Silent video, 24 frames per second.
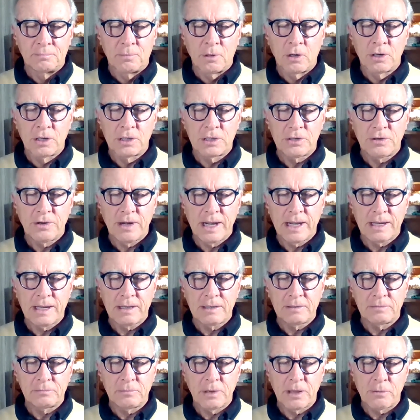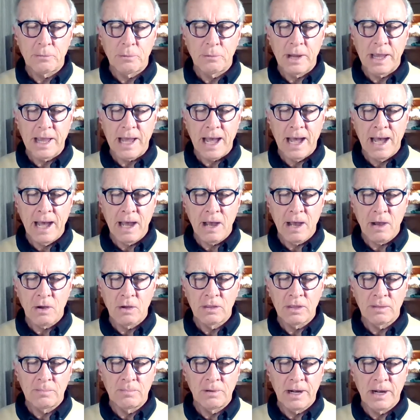monitoring whether we are
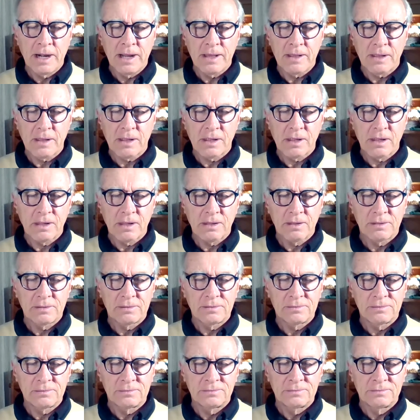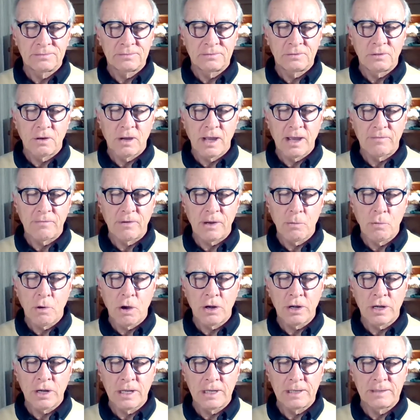on the breath or have we
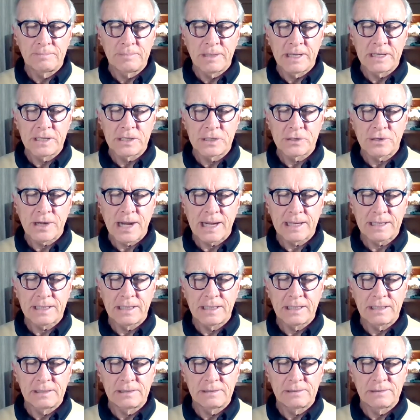wandered, been distracted.